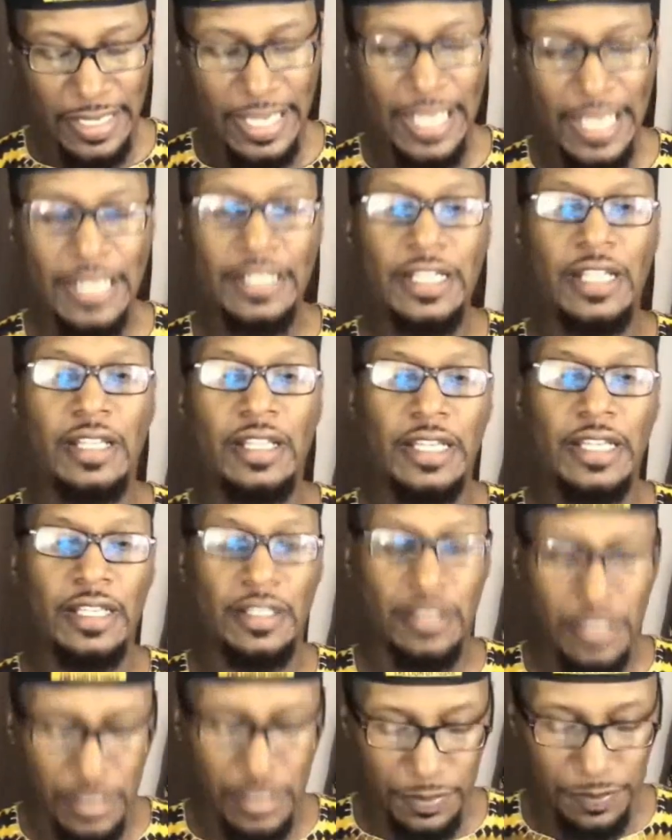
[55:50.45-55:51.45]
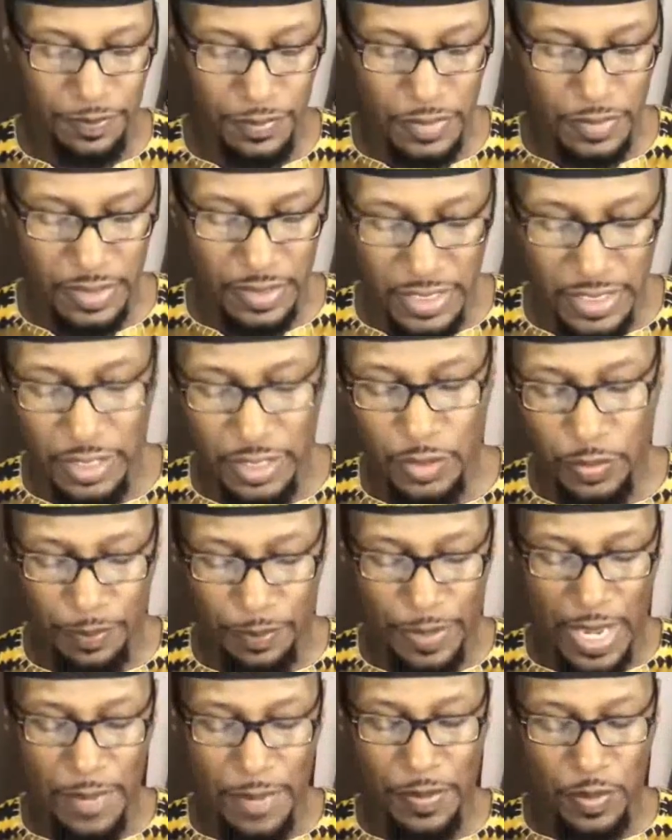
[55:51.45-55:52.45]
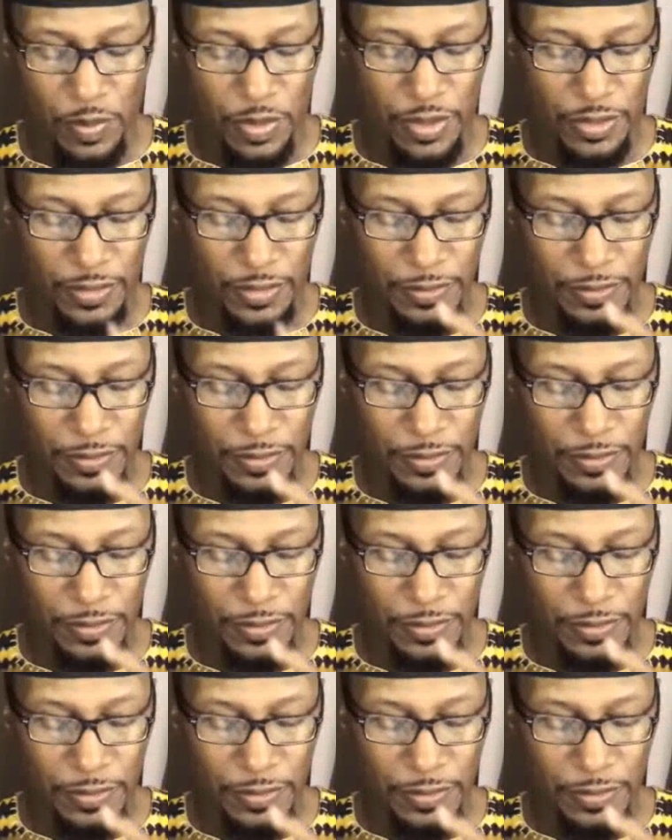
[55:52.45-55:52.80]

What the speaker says: and dealing with paperwork.